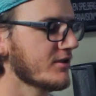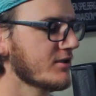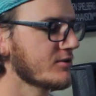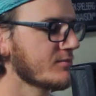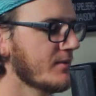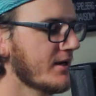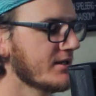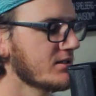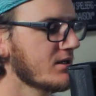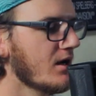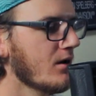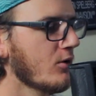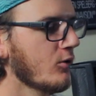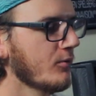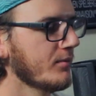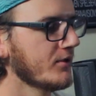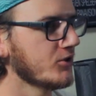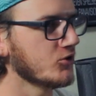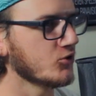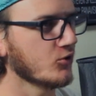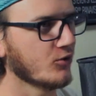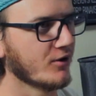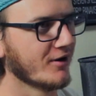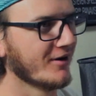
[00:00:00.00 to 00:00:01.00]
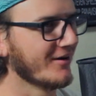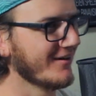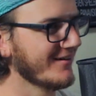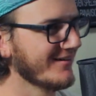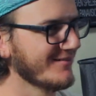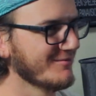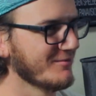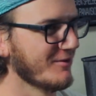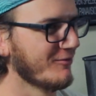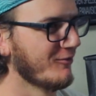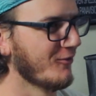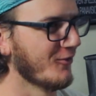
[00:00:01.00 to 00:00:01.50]
because my talk will be
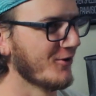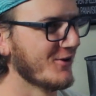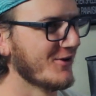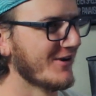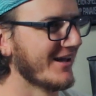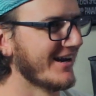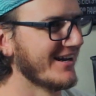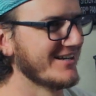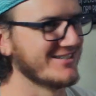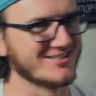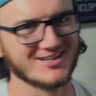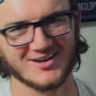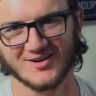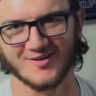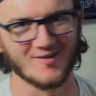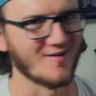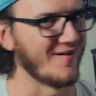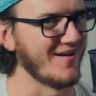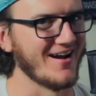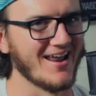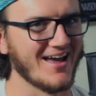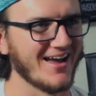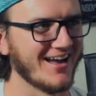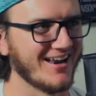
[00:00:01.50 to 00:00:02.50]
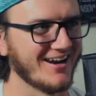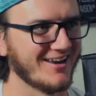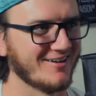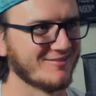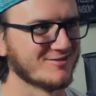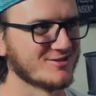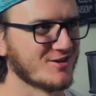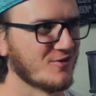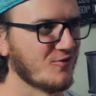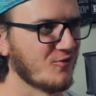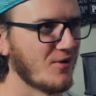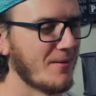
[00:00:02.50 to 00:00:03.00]
short before you get into your
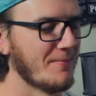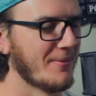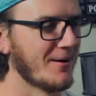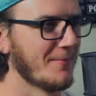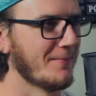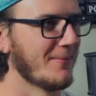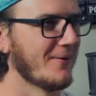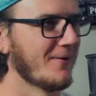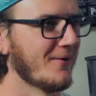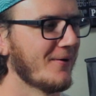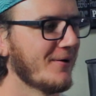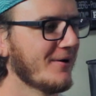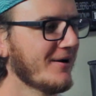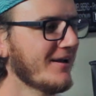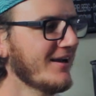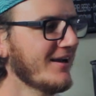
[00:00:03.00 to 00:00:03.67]
negatives and rip it apart.